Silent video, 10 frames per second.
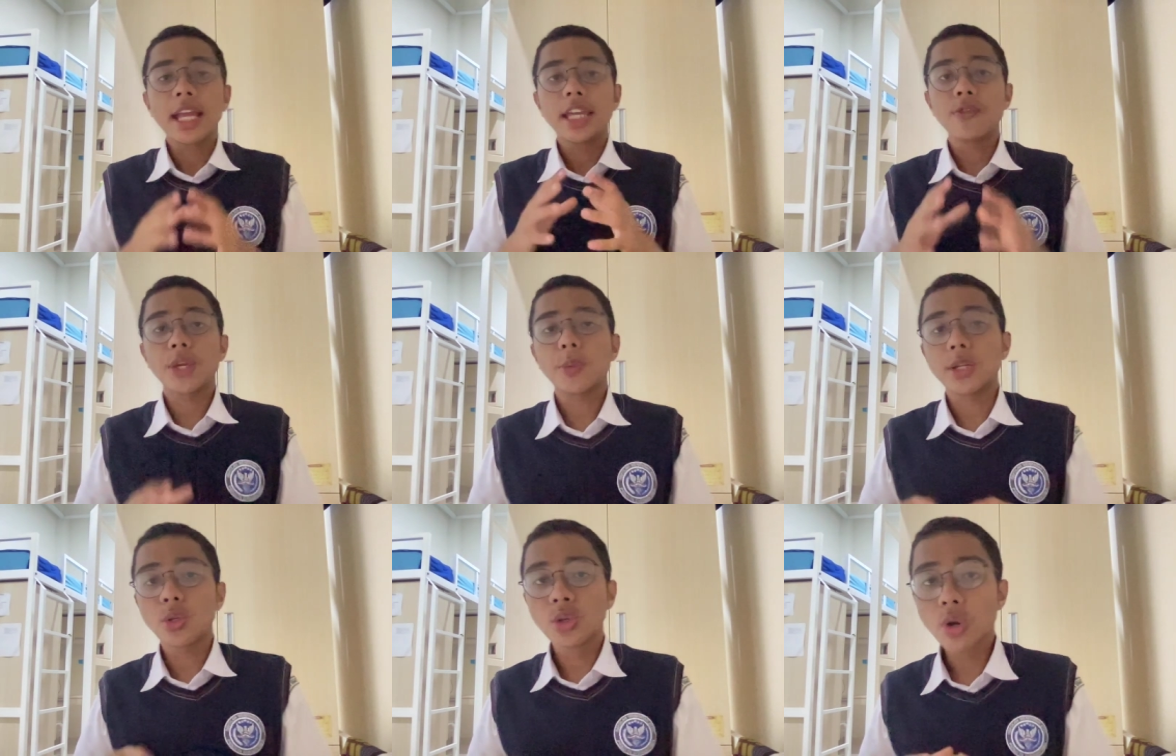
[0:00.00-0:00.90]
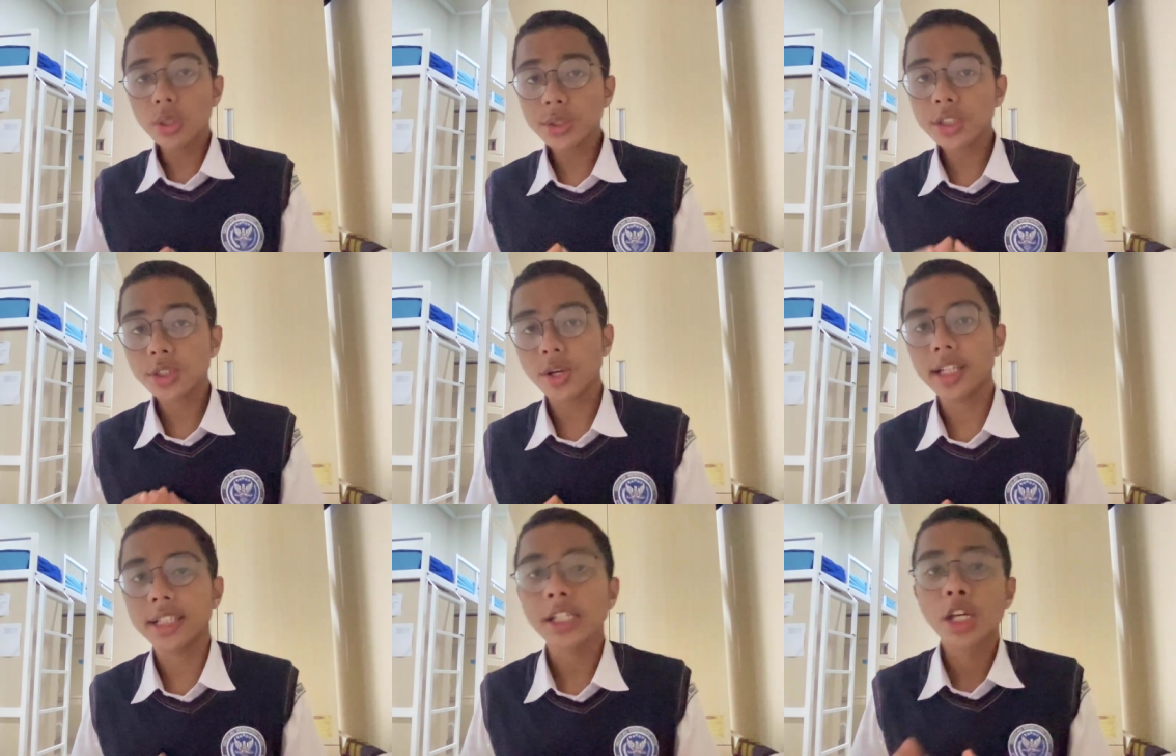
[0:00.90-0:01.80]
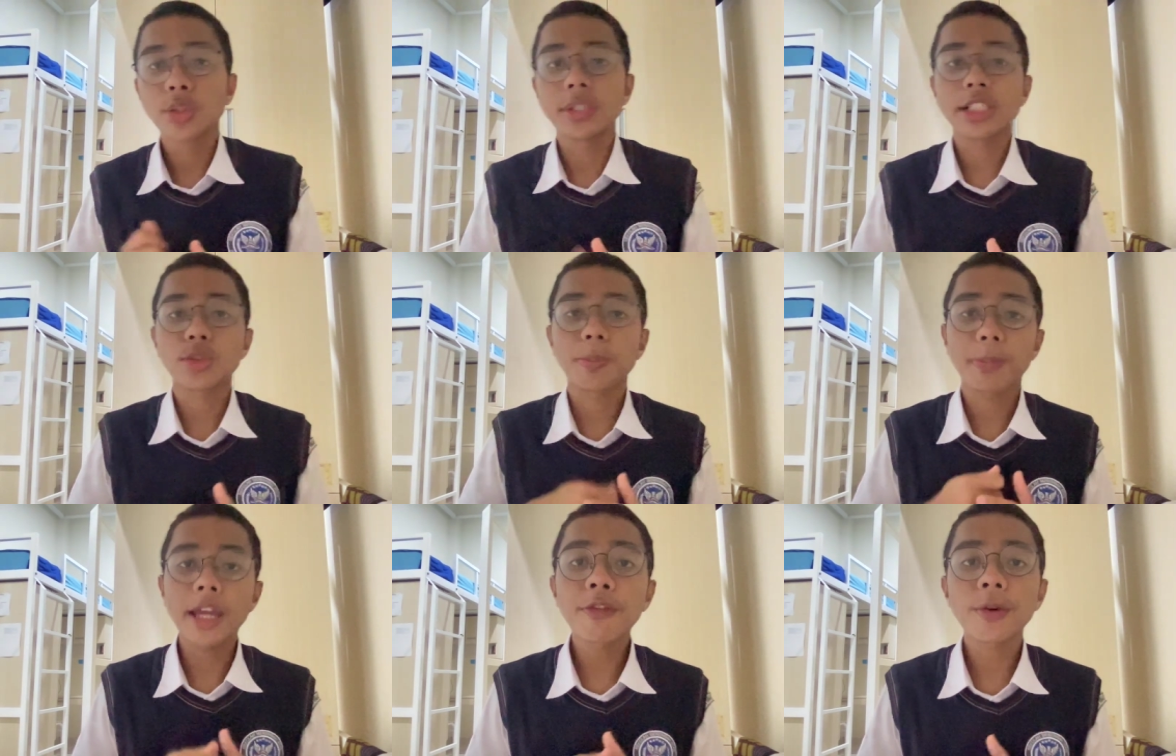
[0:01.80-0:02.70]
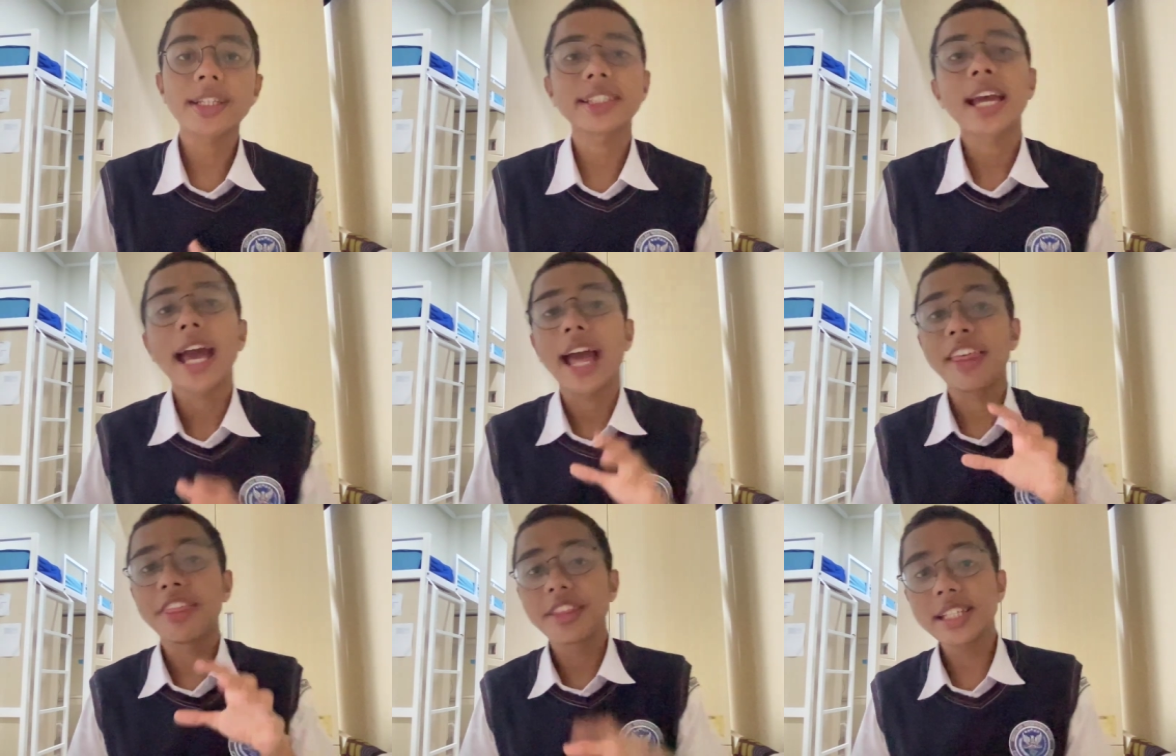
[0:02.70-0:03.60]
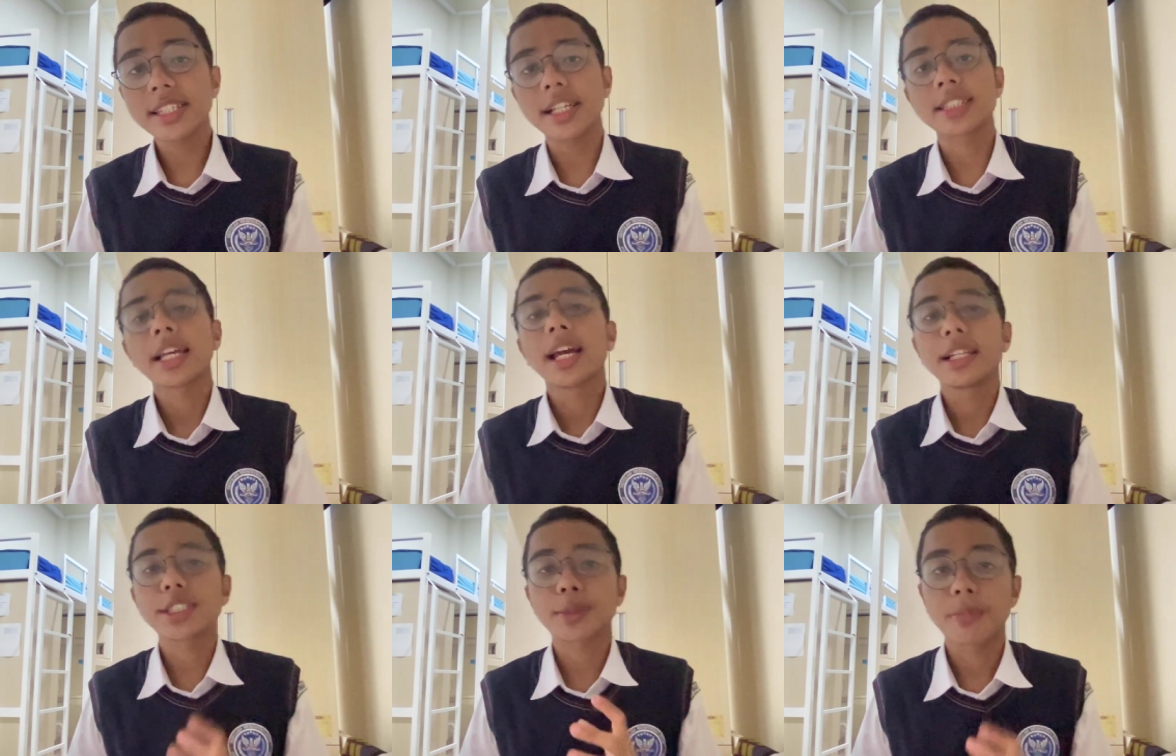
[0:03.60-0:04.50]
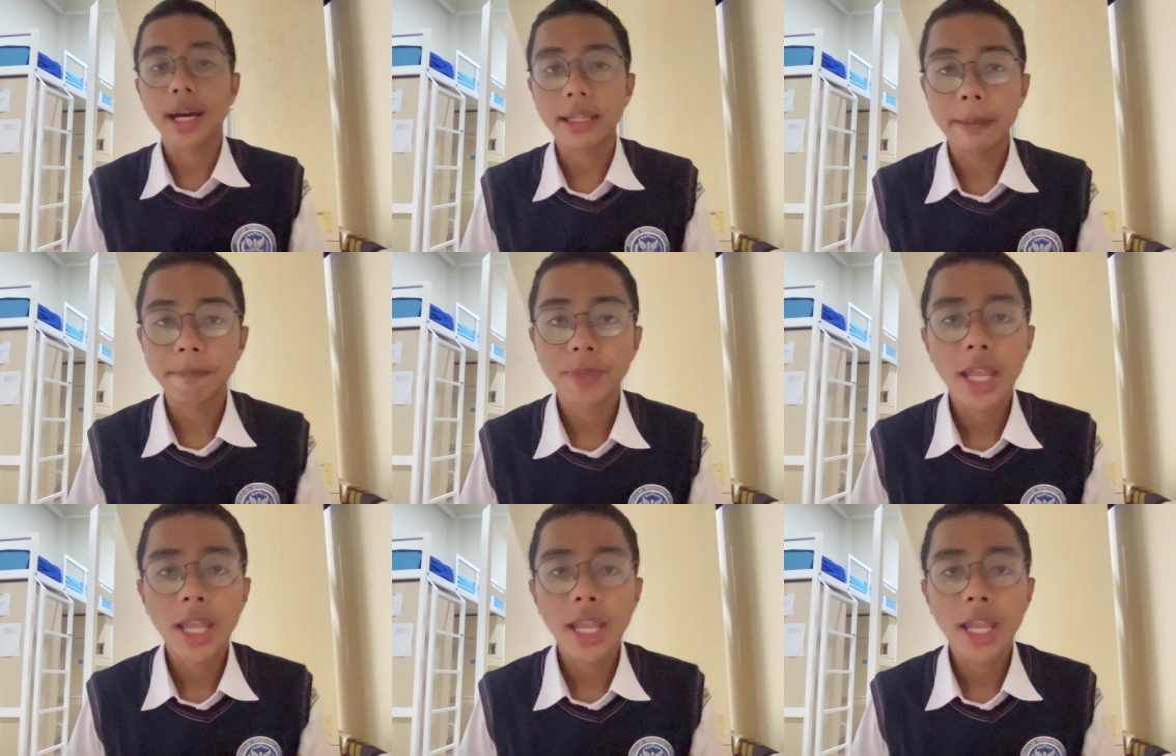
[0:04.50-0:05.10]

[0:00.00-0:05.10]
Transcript: Even when you go to the toilet, you need to pay for it, and these things needs money.